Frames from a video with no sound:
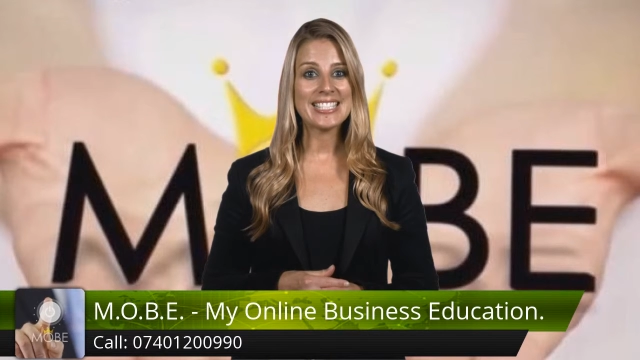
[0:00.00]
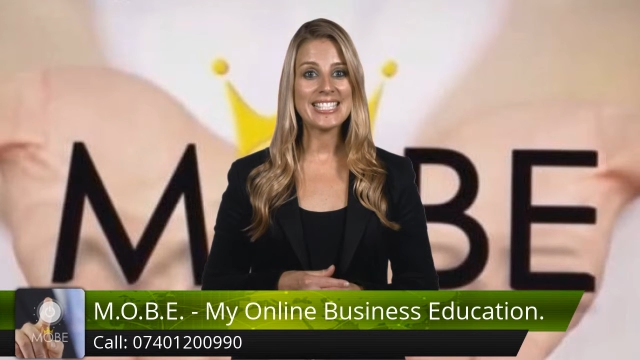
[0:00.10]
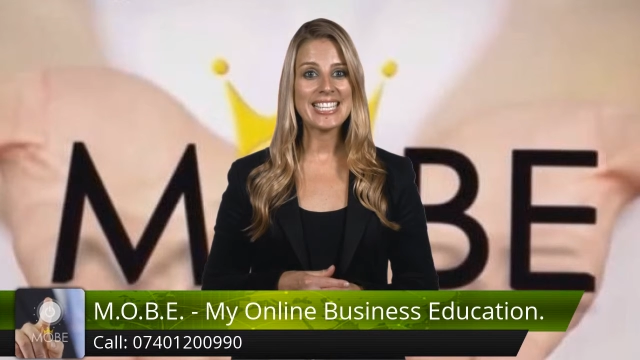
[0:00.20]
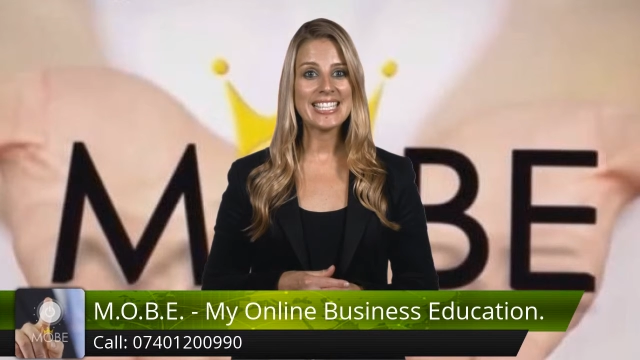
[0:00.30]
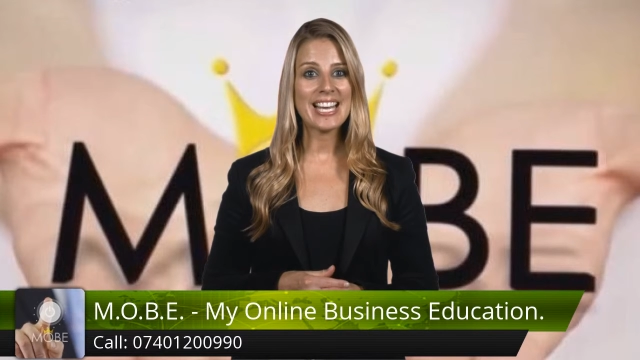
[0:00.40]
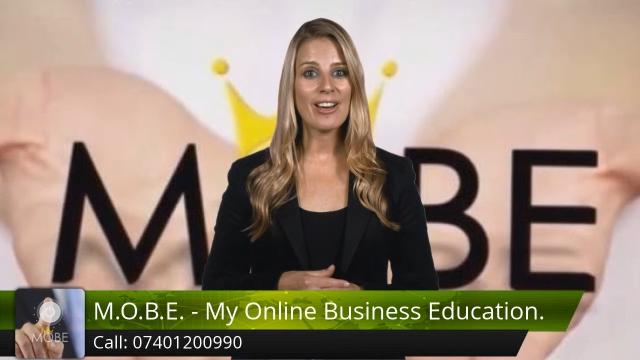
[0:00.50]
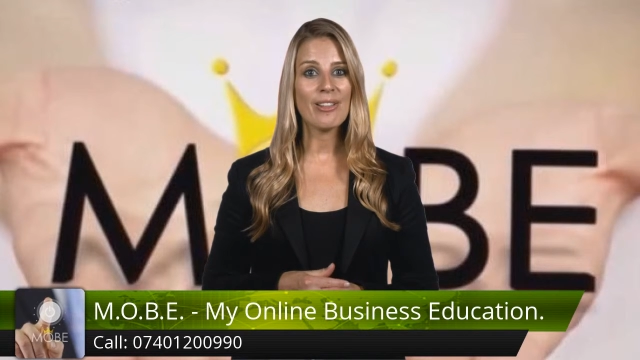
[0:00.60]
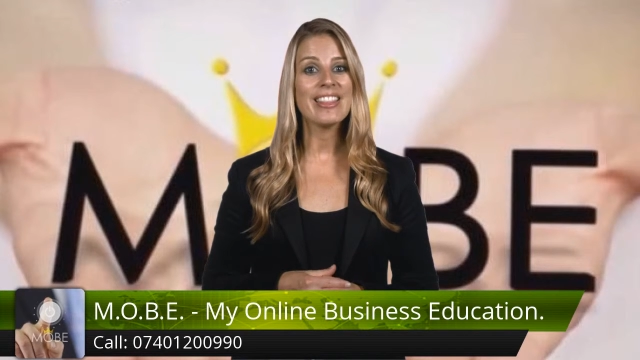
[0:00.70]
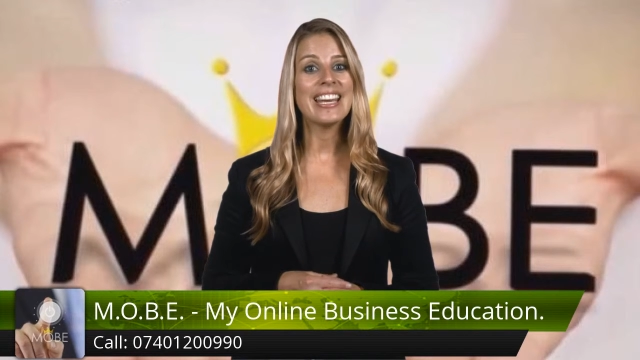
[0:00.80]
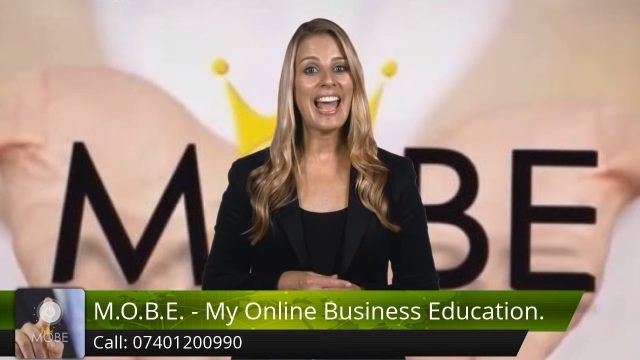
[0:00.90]
to detail
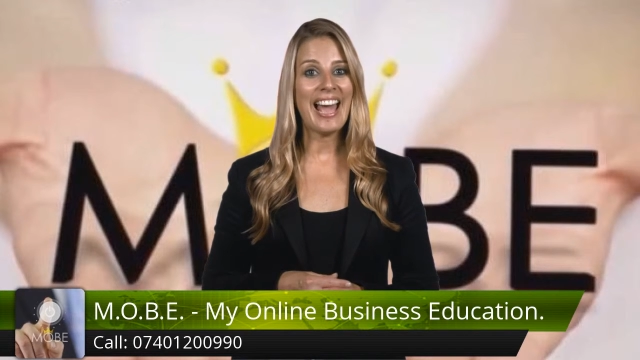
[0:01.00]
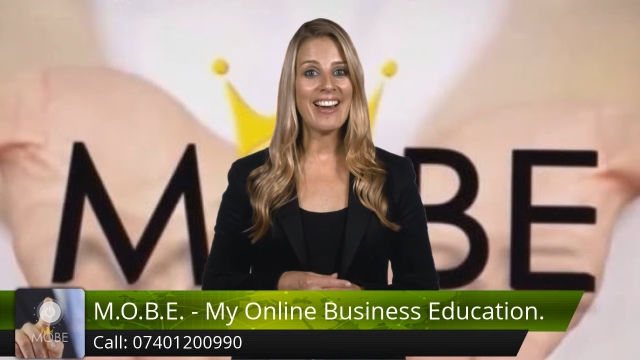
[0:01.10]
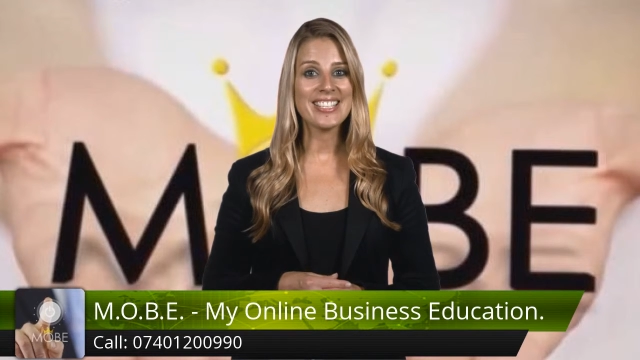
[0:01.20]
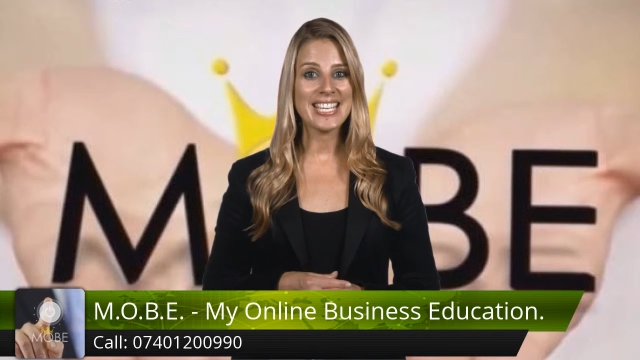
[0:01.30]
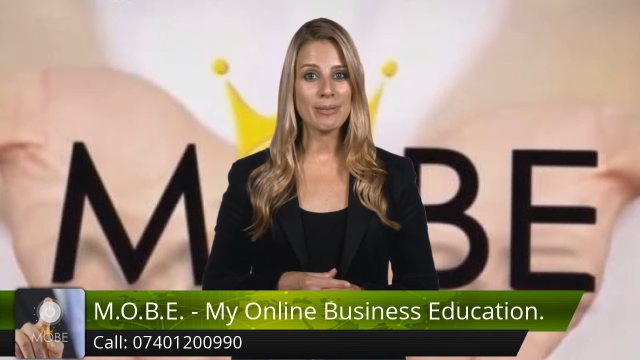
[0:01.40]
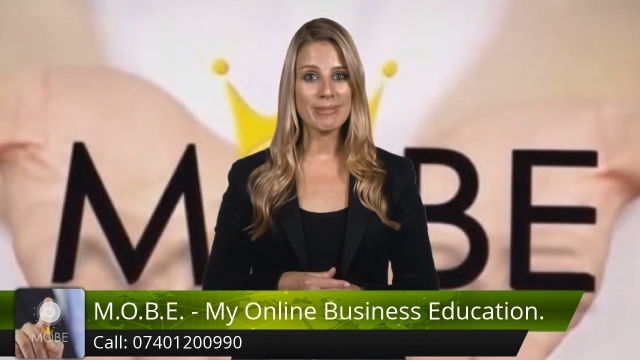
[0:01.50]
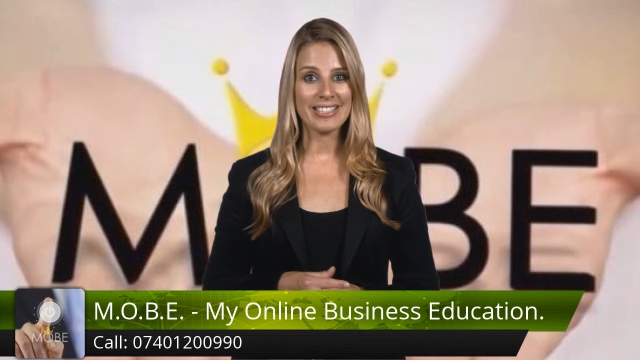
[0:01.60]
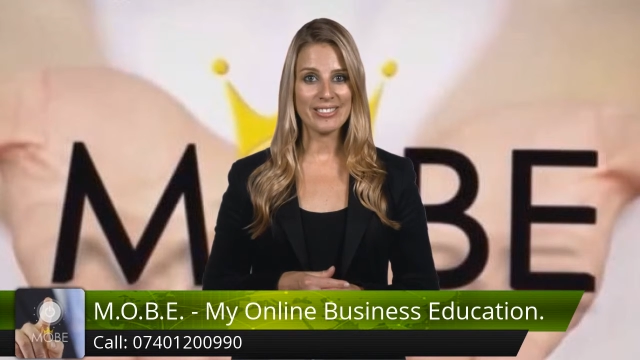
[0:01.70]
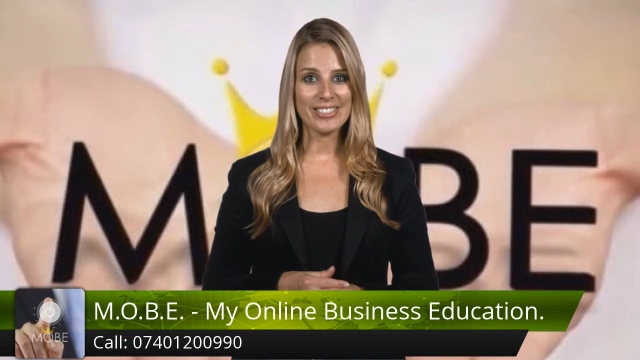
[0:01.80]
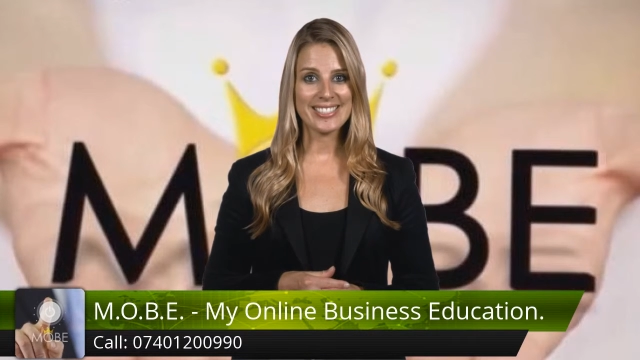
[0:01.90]
that our team
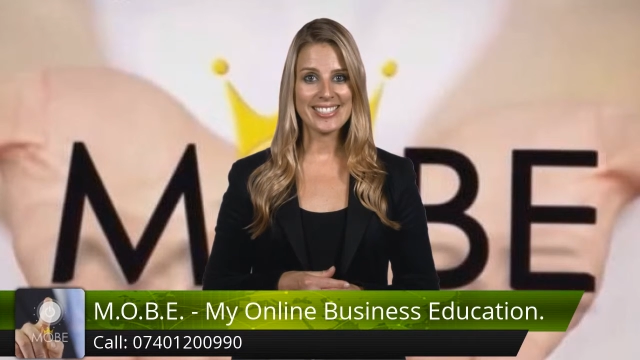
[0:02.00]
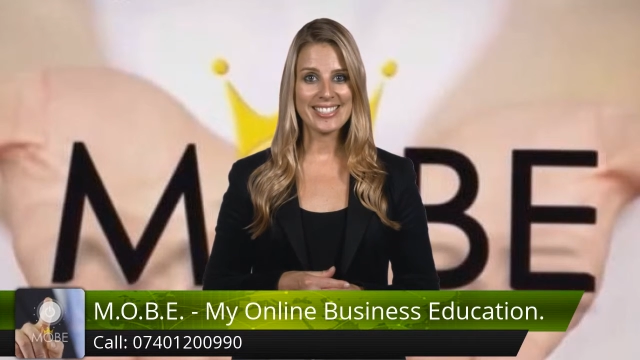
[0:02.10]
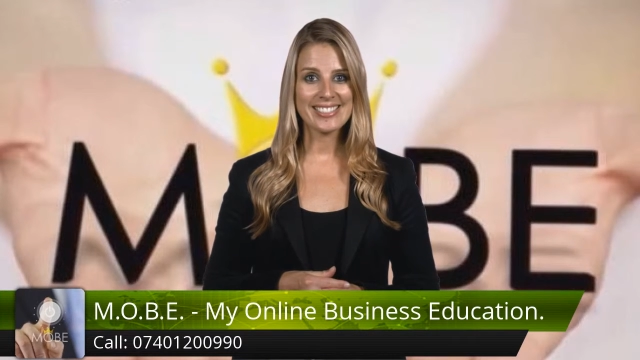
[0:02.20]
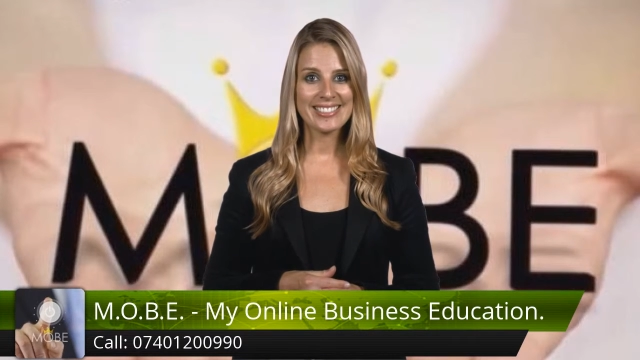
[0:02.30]
delivers.